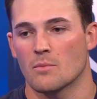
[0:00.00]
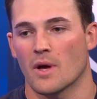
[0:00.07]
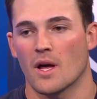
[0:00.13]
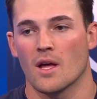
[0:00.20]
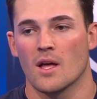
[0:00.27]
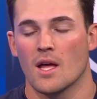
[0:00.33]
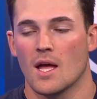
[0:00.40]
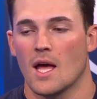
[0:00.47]

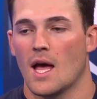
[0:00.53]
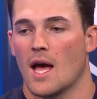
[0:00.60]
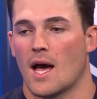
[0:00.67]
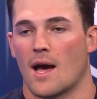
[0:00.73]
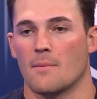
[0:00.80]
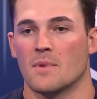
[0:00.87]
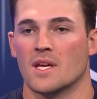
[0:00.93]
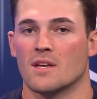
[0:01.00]
But
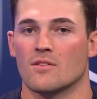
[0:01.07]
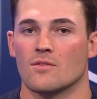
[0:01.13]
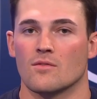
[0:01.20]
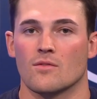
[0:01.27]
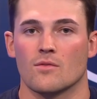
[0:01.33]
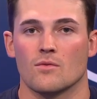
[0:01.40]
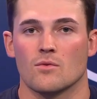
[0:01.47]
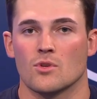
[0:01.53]
I mean,
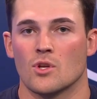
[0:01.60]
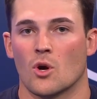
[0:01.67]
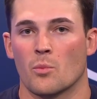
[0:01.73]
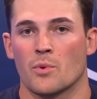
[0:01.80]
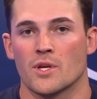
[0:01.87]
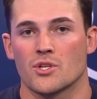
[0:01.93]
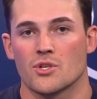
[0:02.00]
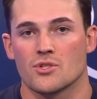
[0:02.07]
you know,
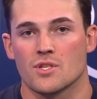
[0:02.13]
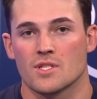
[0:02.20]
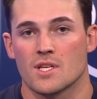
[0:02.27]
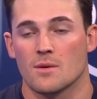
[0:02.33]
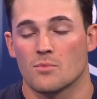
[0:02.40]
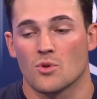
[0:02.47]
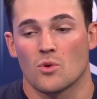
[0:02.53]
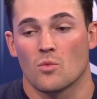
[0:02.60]
pitchers just
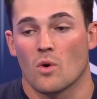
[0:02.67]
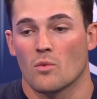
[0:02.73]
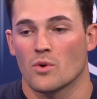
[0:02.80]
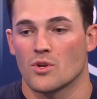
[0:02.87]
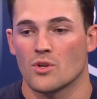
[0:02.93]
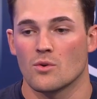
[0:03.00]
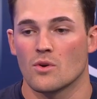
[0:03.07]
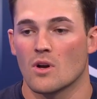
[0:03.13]
keep doing what we're
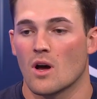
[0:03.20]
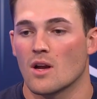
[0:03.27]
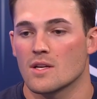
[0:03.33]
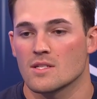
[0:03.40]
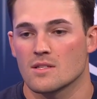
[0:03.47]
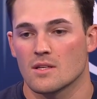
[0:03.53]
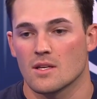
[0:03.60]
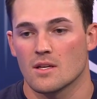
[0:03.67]
doing,
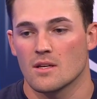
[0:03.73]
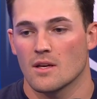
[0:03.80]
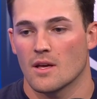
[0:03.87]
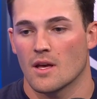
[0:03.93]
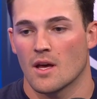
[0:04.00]
honestly.